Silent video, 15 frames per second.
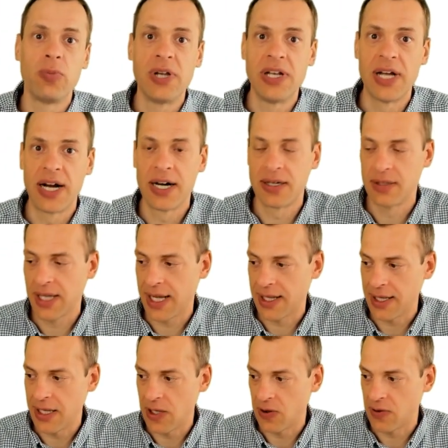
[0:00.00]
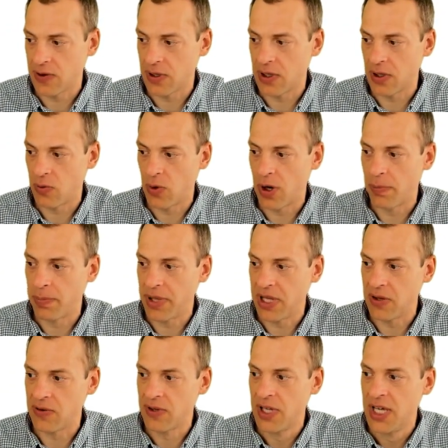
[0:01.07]
there, at least one
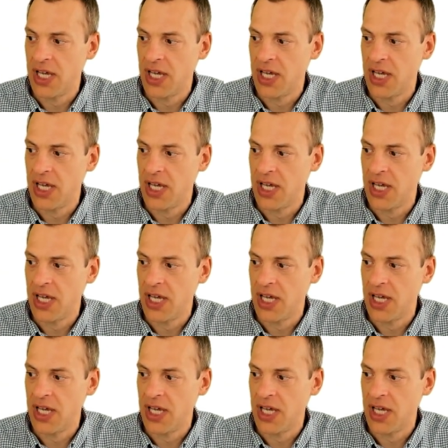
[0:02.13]
piece.